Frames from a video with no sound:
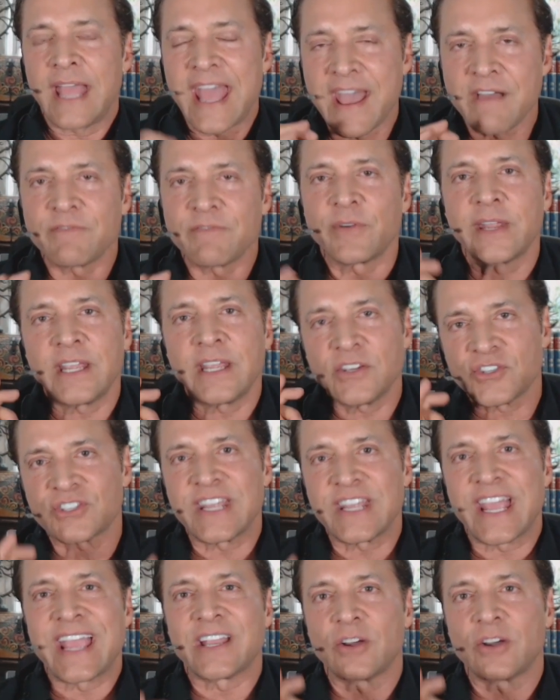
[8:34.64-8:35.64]
Every
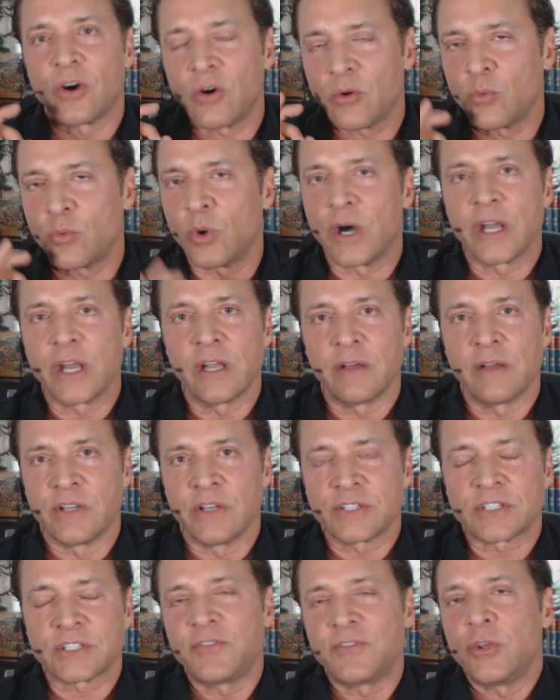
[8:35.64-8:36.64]
single one of
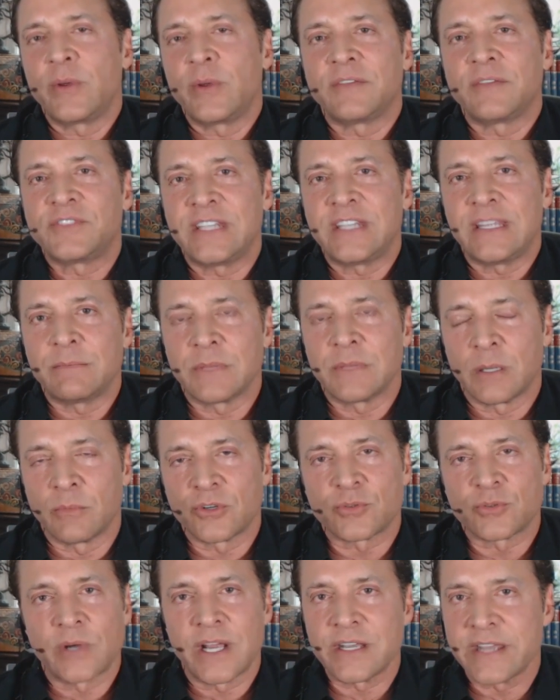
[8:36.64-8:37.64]
us. If you have team
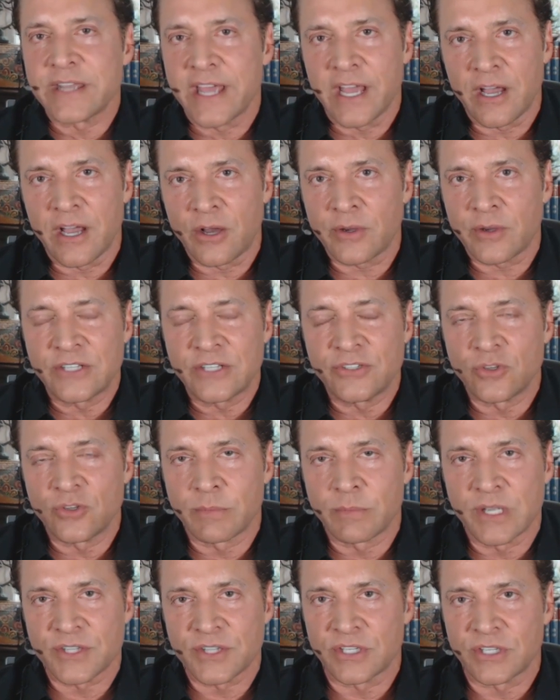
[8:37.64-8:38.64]
members right now in
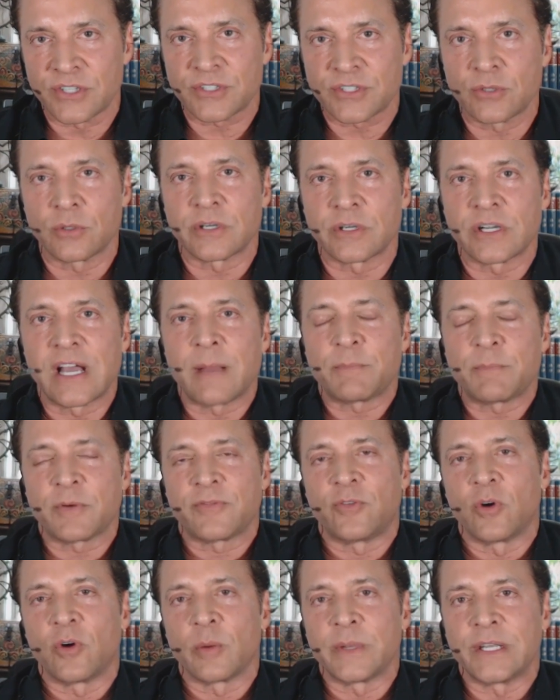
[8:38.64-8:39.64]
your business who are not
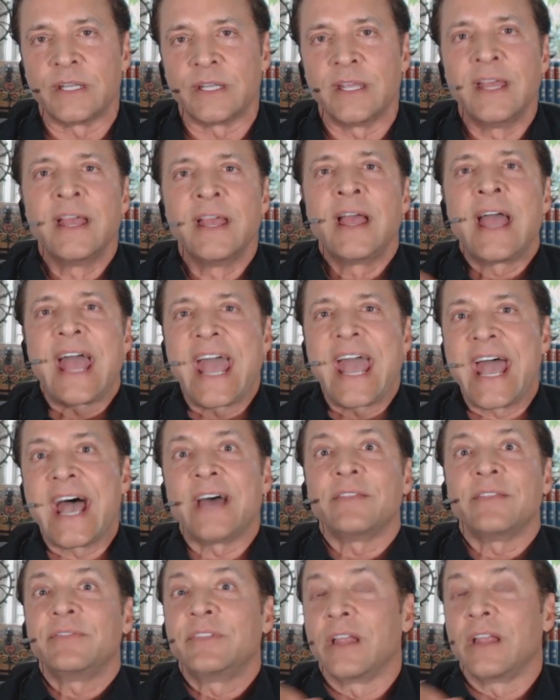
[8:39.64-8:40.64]
performing
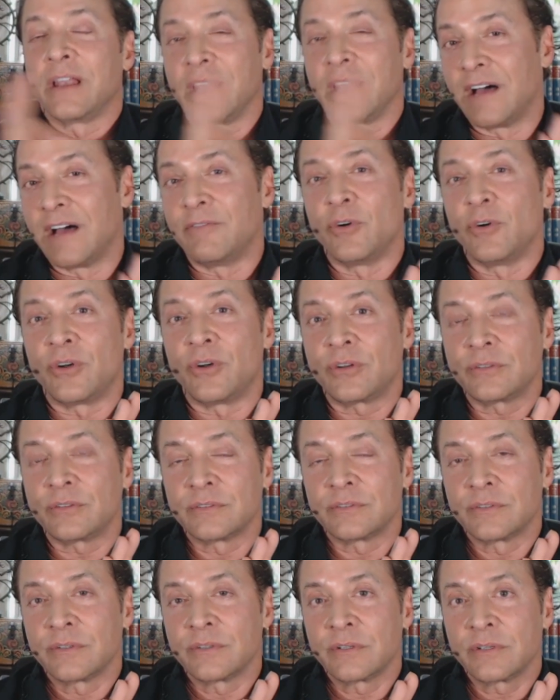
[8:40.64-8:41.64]
at the level
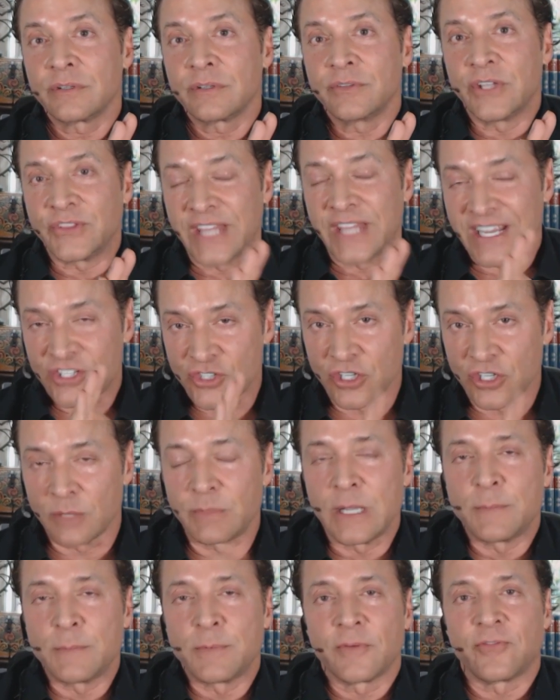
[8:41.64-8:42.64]
that they
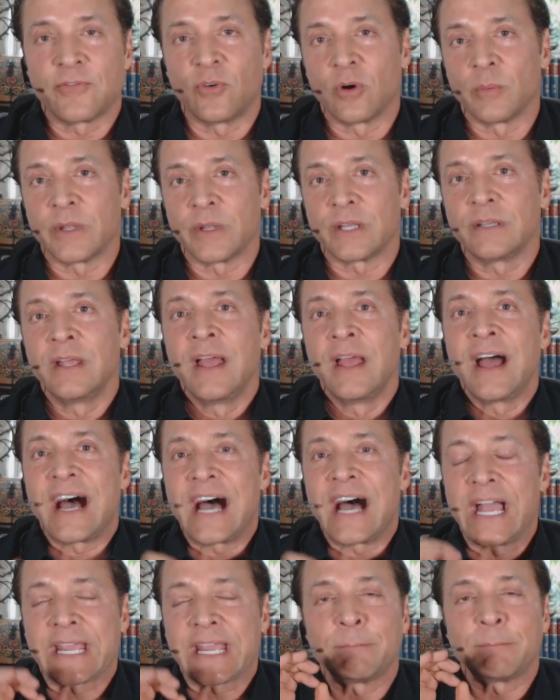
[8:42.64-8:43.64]
should be performing,
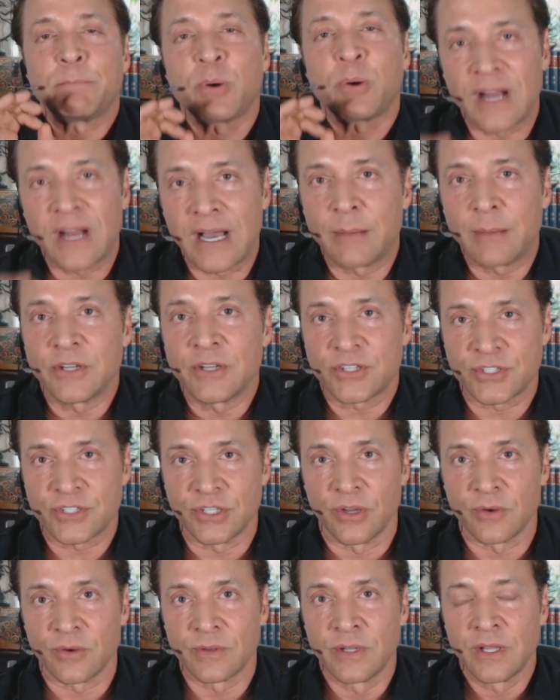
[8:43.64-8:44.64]
I can
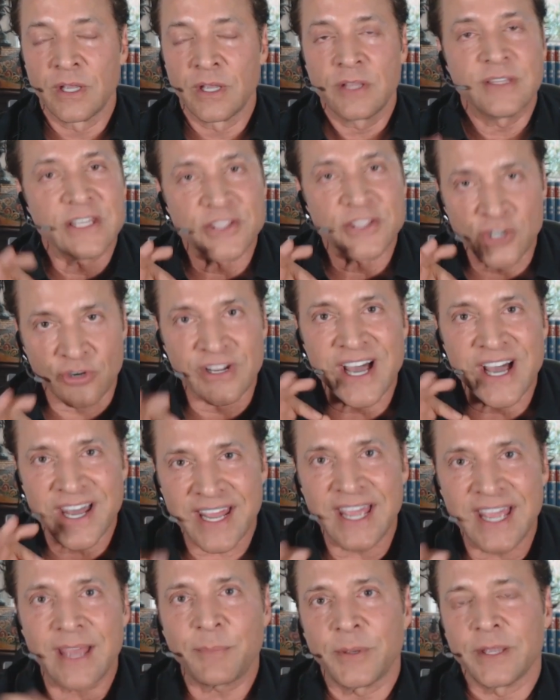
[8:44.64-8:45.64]
promise you that they're
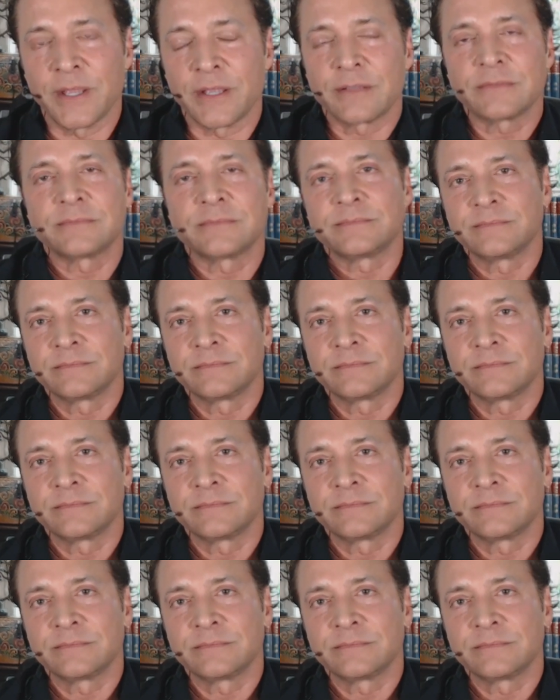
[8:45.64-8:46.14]
not happy.